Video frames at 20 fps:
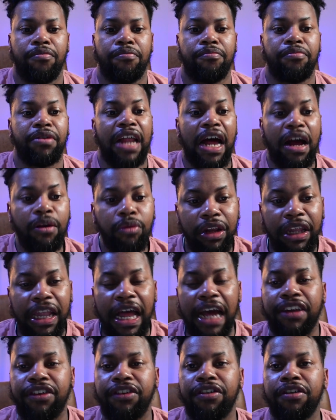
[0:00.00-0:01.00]
But I would
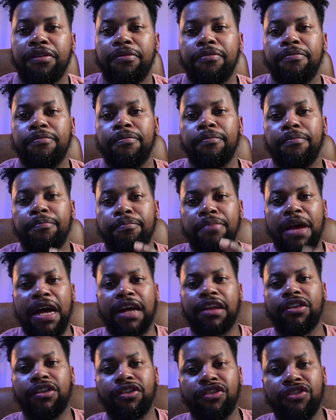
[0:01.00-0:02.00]
like to
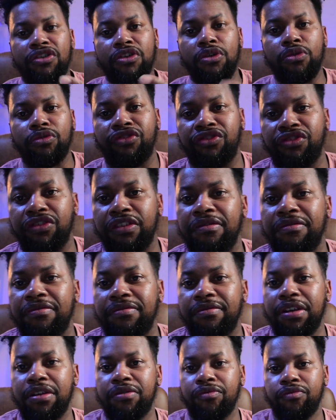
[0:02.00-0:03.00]
beg this
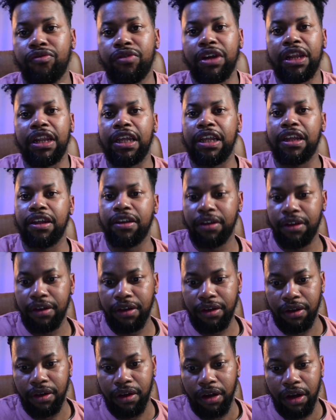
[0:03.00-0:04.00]
notion and really
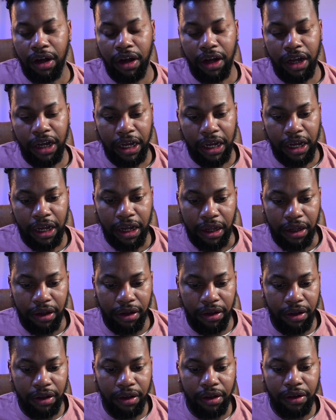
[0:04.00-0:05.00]

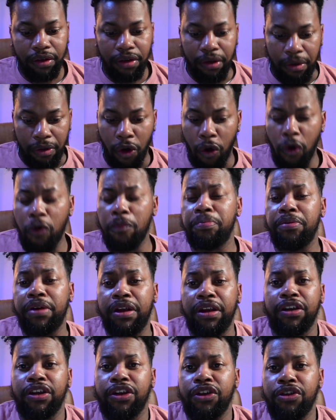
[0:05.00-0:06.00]

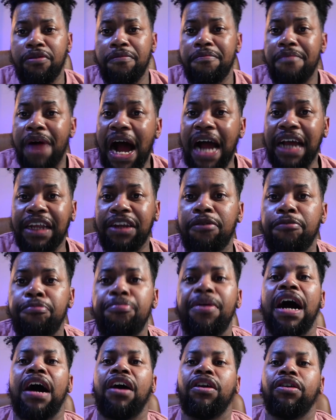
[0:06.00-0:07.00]
open your mind
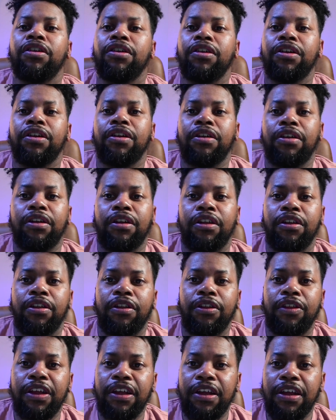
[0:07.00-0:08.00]
about
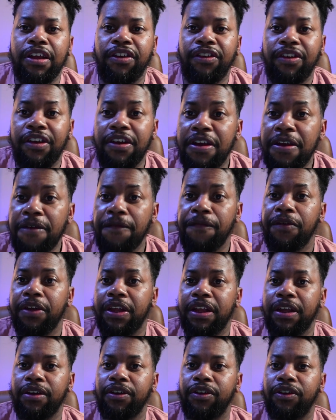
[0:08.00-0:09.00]
the
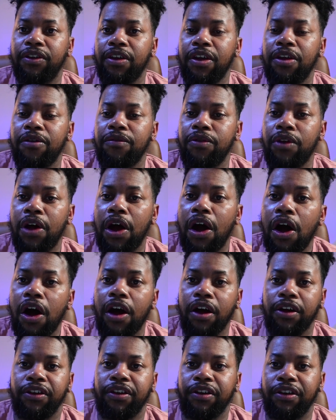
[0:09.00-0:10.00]
significance of the
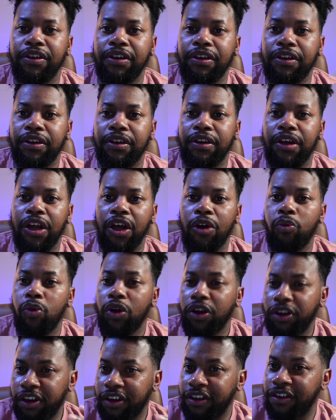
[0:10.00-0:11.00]
heart. And
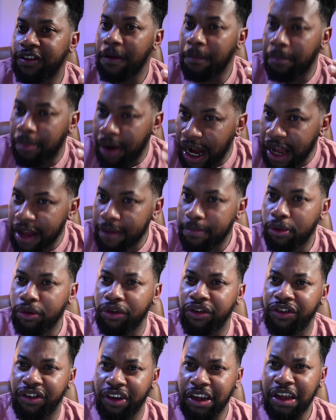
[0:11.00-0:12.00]
what does the Bible
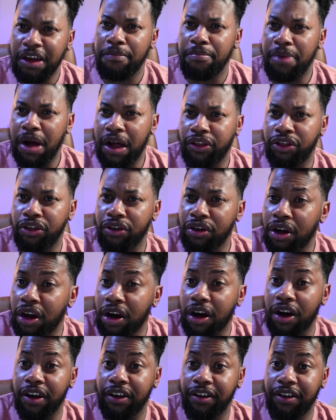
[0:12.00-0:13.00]
say about the
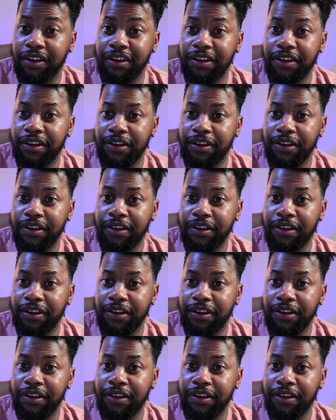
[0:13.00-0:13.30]
heart?